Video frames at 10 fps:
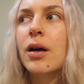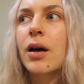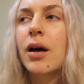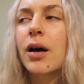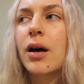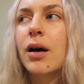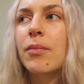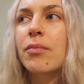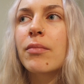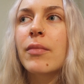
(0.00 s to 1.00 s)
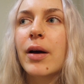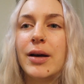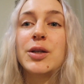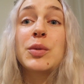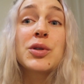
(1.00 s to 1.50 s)

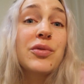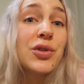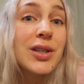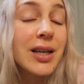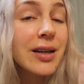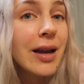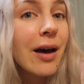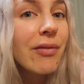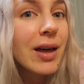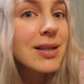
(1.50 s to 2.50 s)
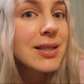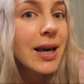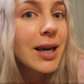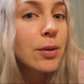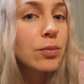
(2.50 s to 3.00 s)
I suppose if you didn't have that
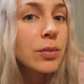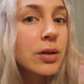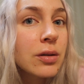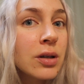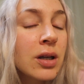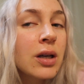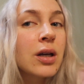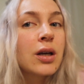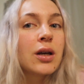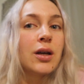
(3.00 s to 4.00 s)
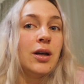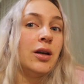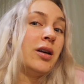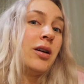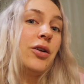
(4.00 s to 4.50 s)
same
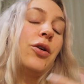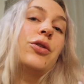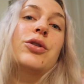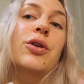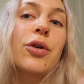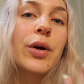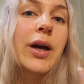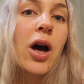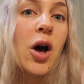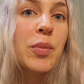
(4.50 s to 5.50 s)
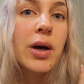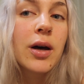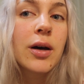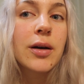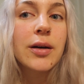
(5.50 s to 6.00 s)
notion growing up
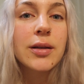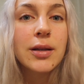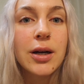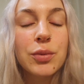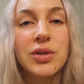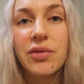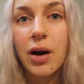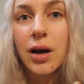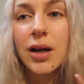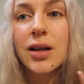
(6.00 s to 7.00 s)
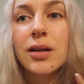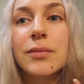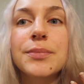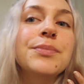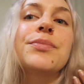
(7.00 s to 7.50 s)
that it was fine, and